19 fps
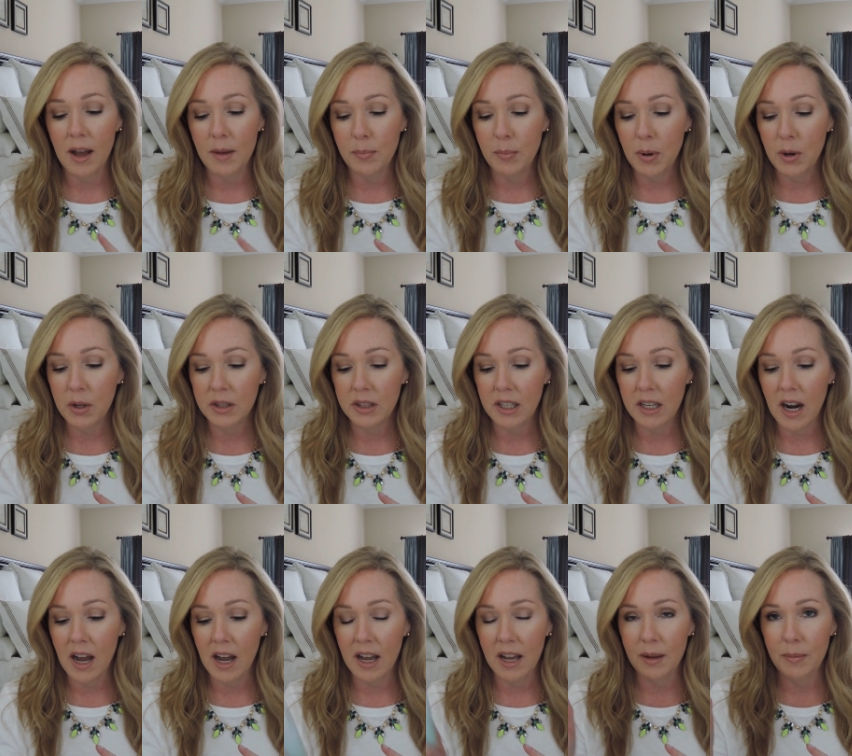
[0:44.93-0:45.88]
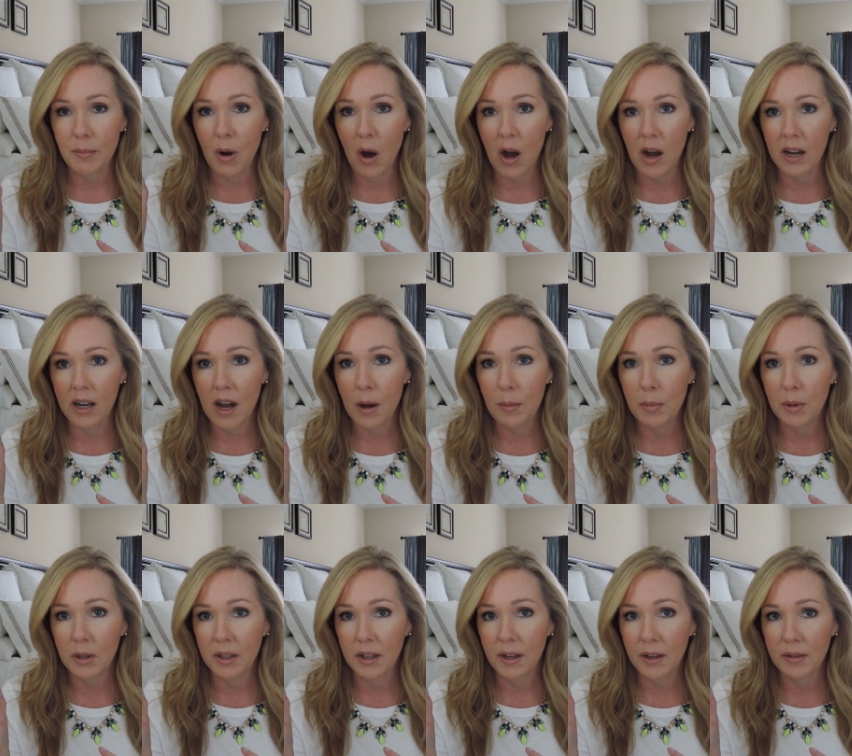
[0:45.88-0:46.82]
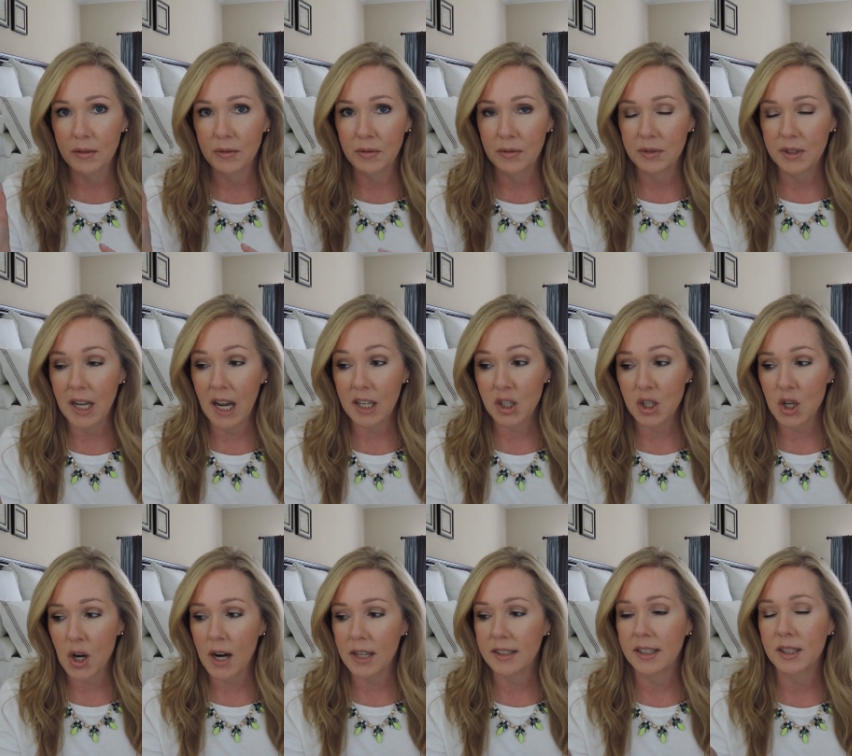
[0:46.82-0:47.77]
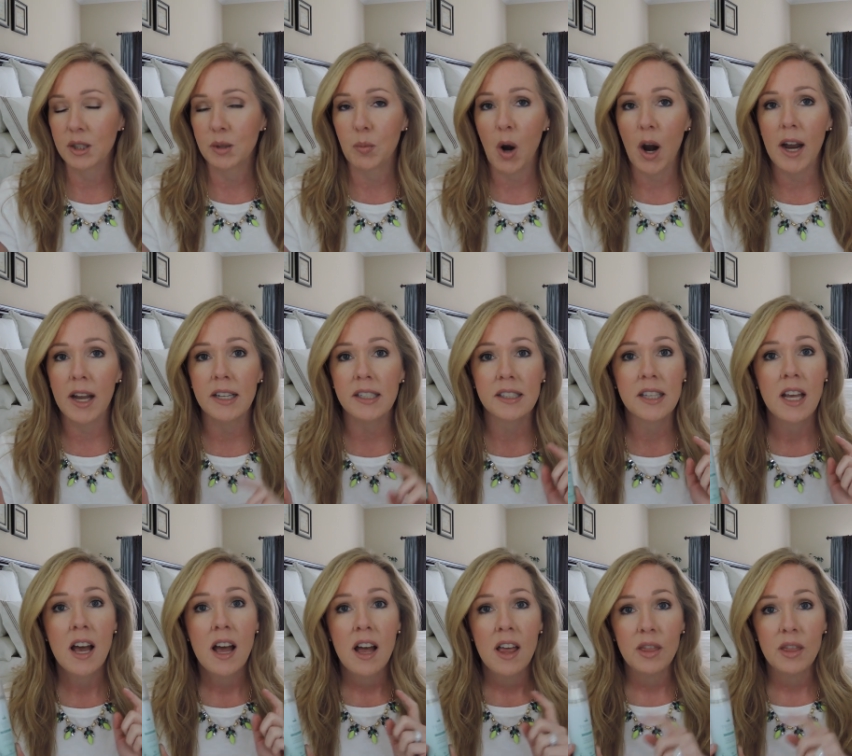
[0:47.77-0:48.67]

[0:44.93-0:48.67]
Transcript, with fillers: I put that I bought a couple of texturizing sprays.